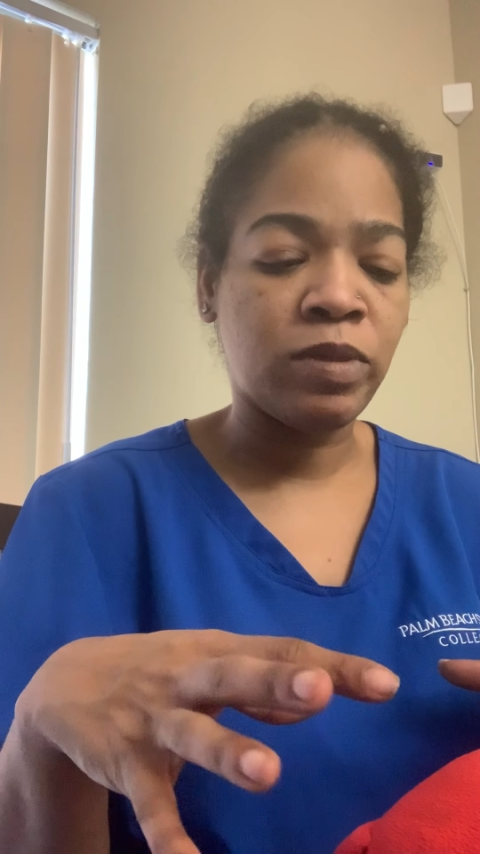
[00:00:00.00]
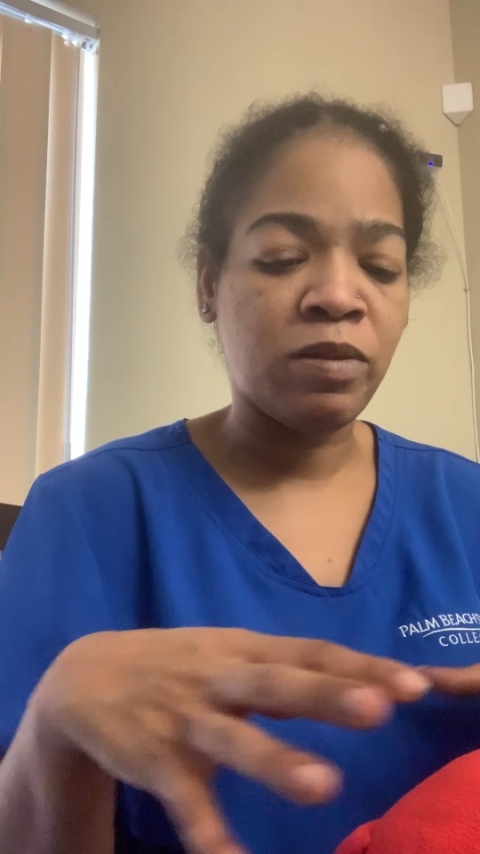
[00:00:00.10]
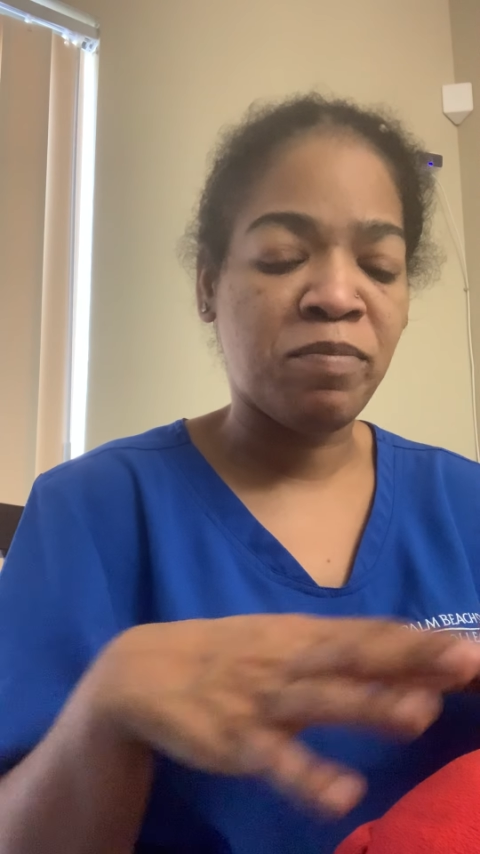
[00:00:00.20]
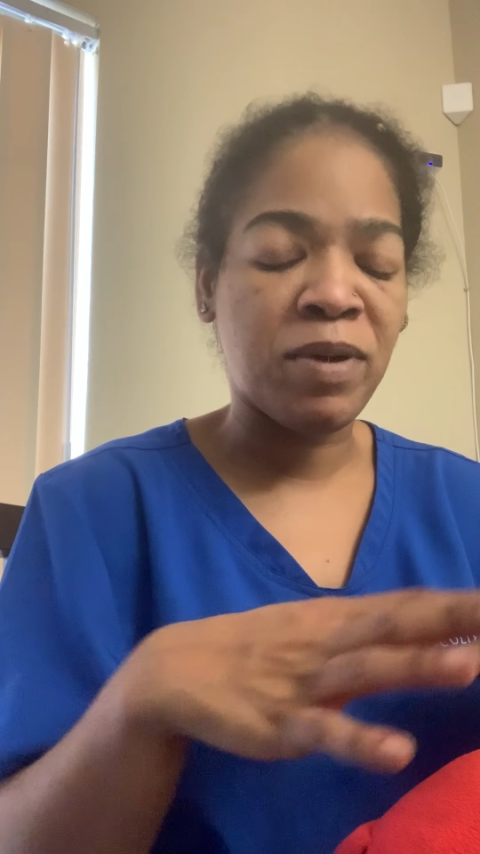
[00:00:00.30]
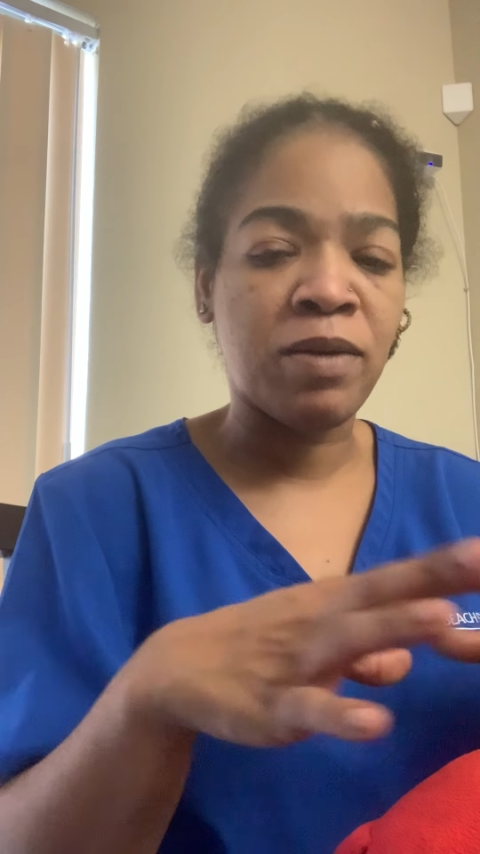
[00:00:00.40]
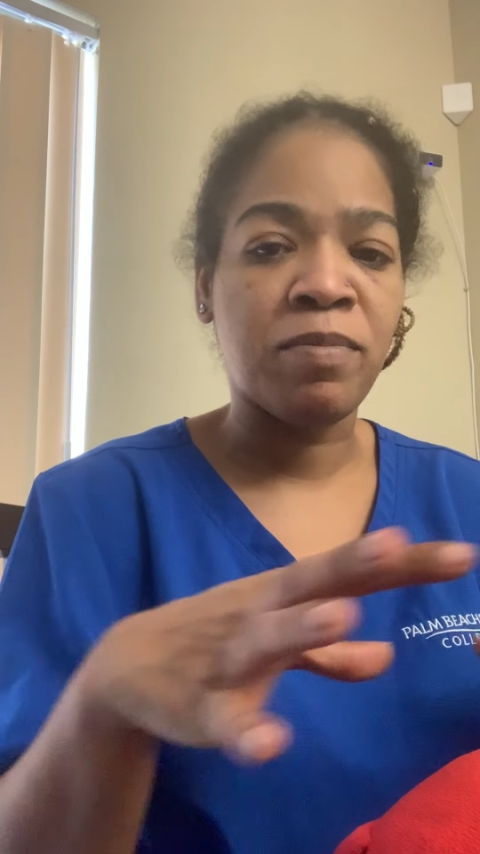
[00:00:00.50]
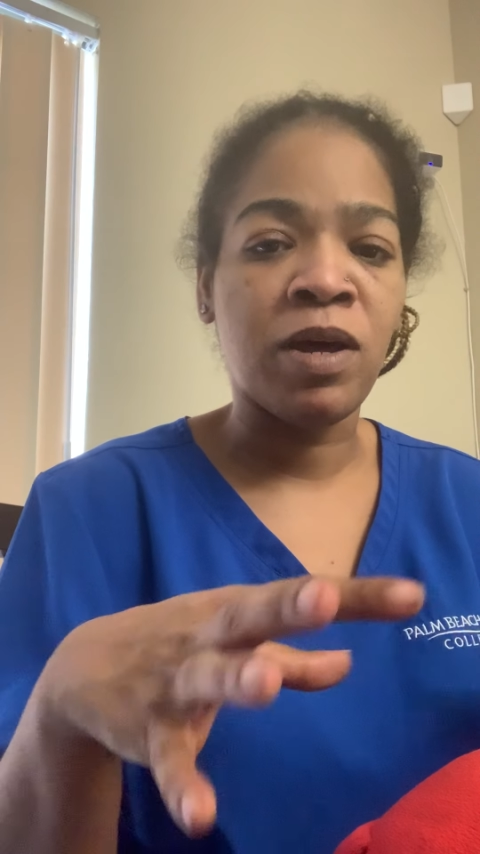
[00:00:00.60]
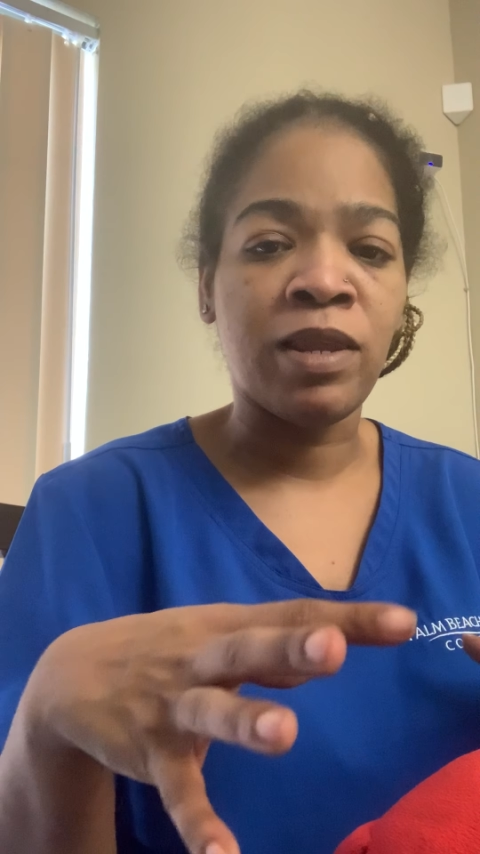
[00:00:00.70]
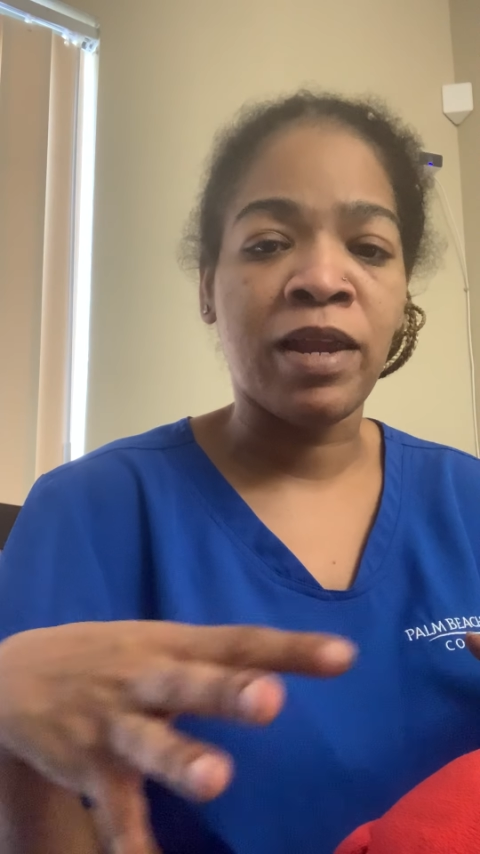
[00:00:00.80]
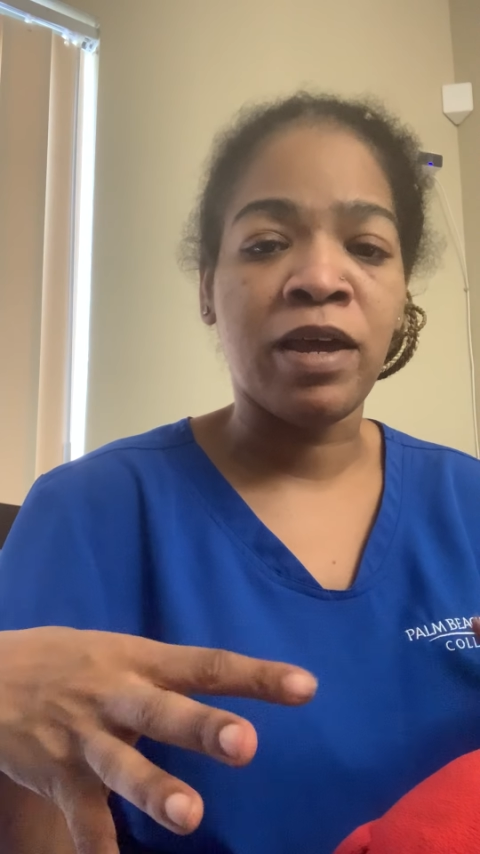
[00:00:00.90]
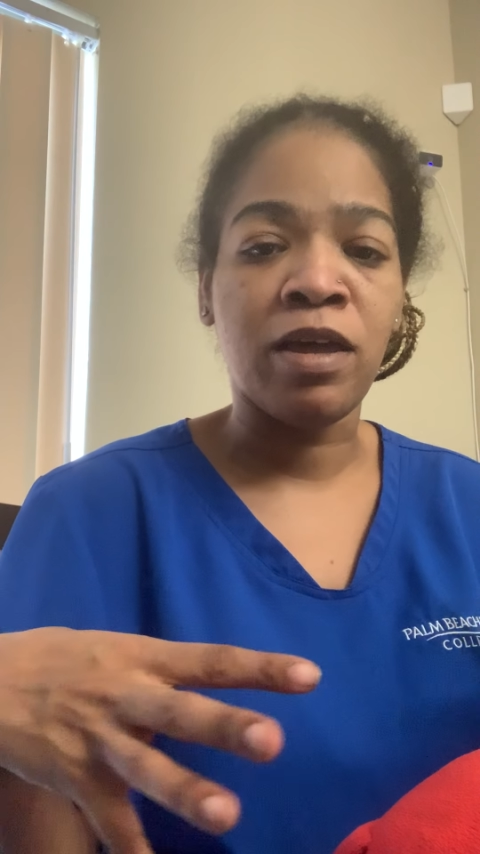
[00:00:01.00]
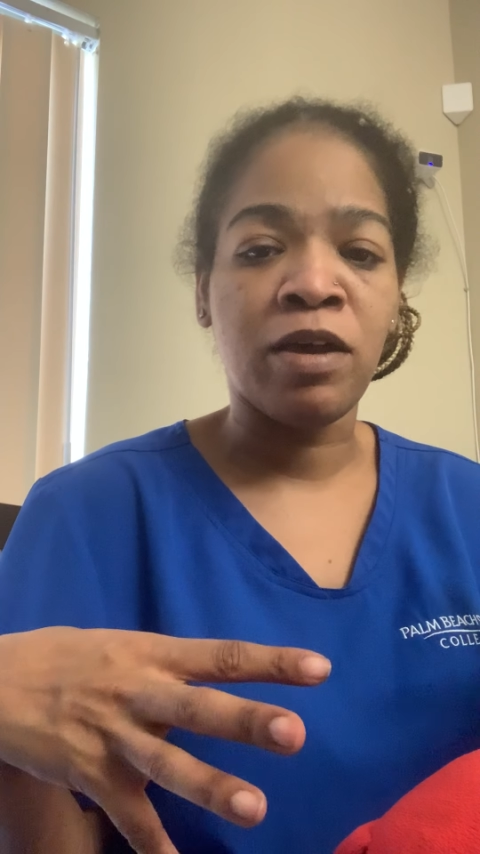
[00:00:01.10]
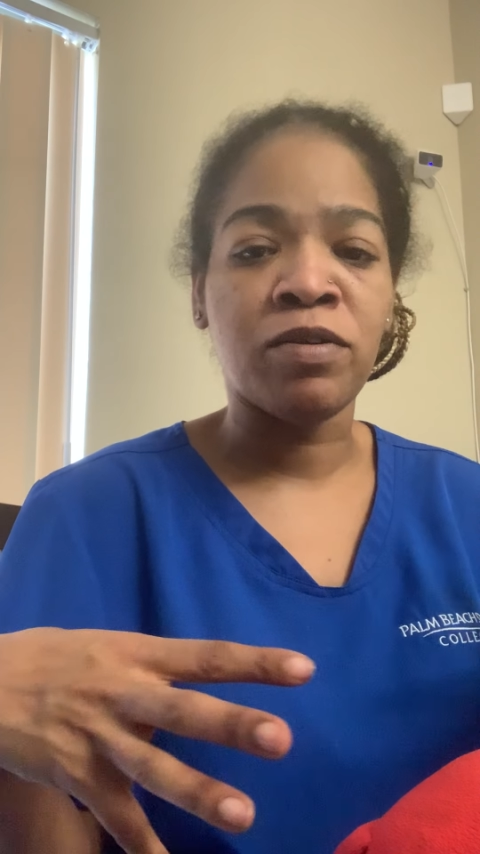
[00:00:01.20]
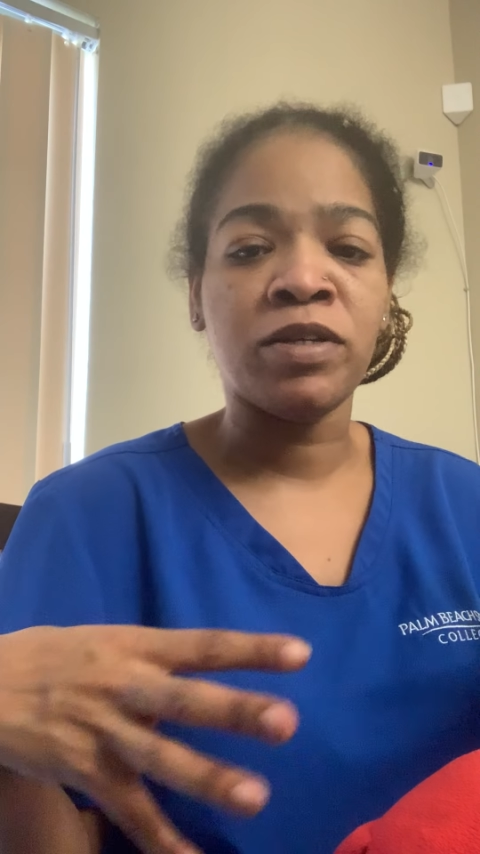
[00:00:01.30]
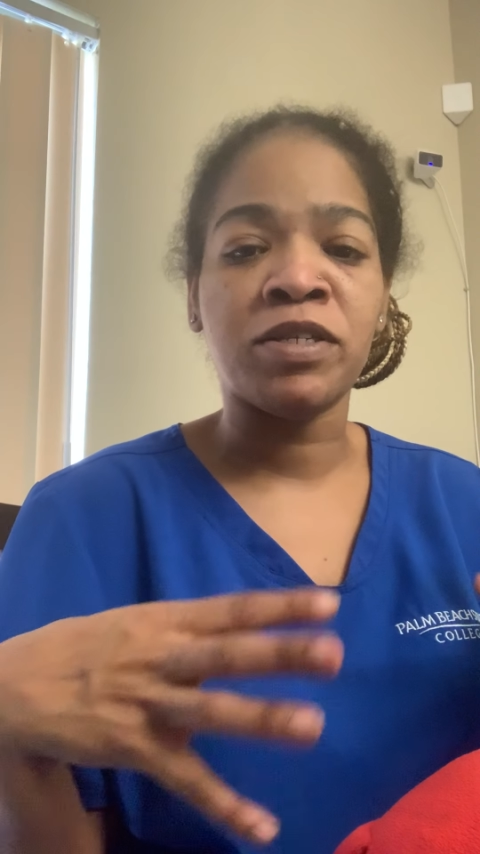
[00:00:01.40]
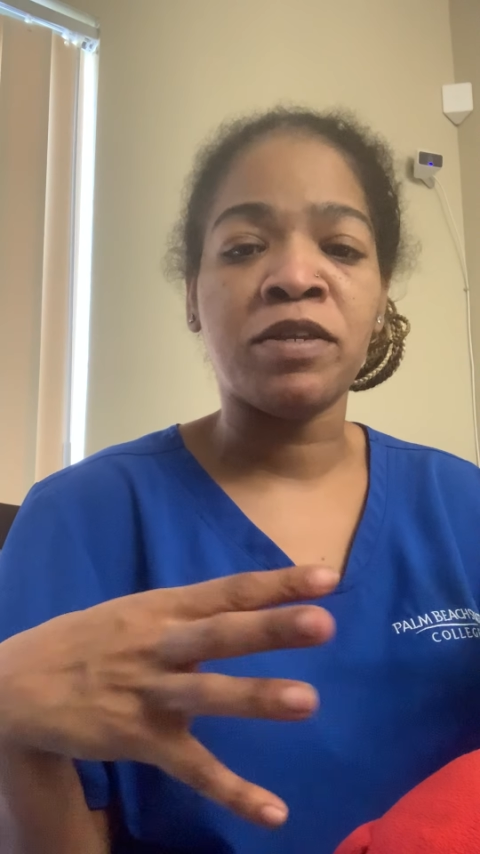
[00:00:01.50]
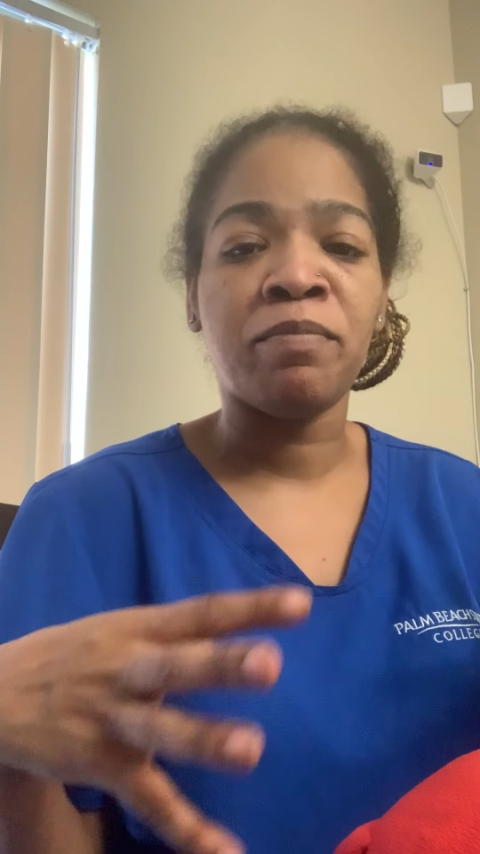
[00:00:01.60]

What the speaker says: the baby, a lot of areas of